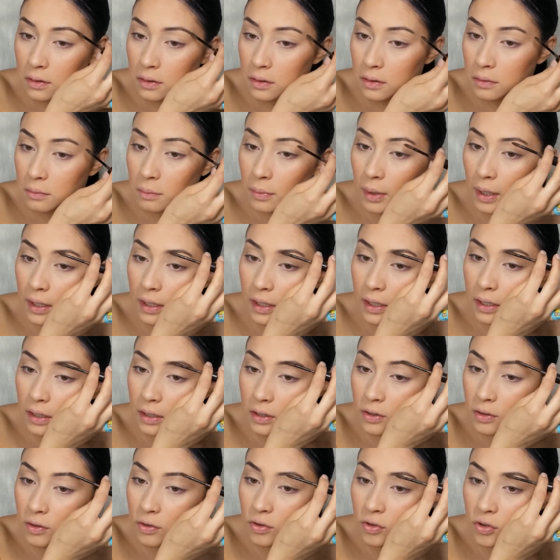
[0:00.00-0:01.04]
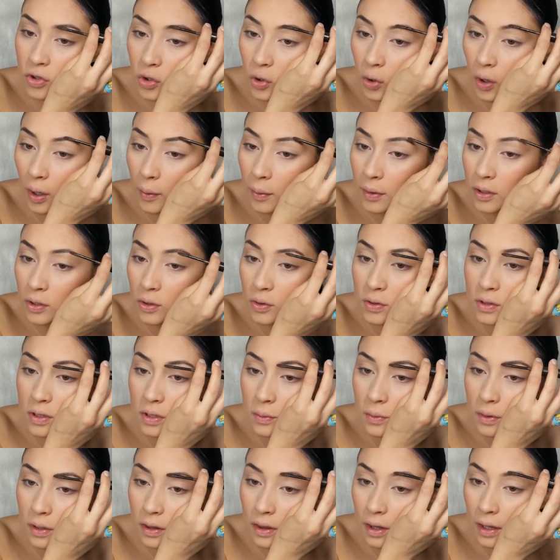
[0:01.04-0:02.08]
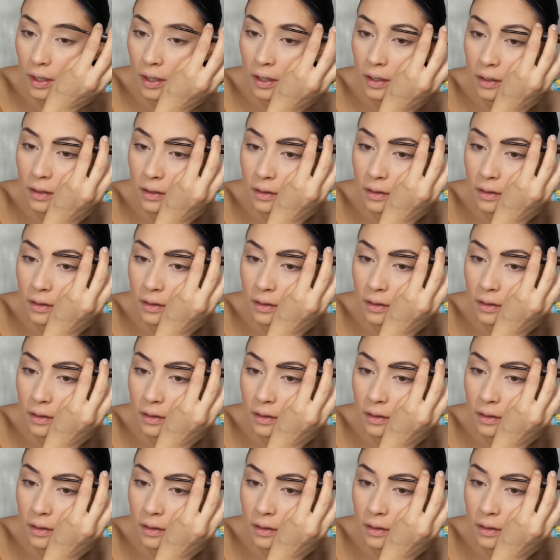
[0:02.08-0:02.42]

manage, so I would use it with like